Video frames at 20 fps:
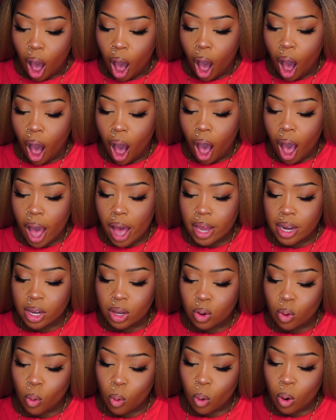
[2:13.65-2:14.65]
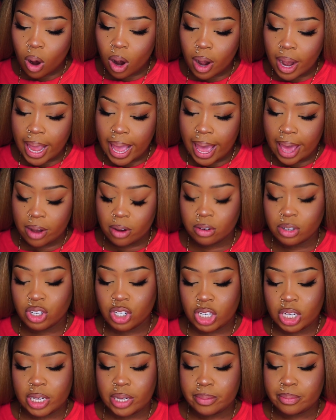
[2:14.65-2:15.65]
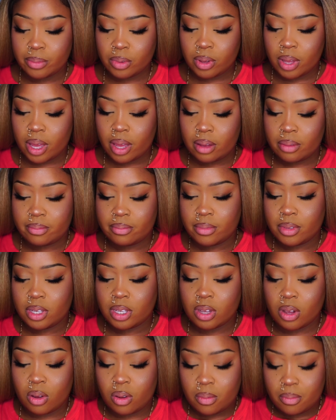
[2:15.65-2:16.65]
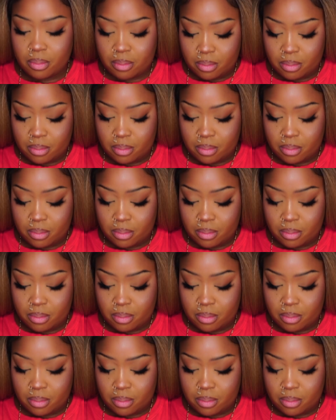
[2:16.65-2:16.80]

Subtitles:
Encore Energy. Okay, so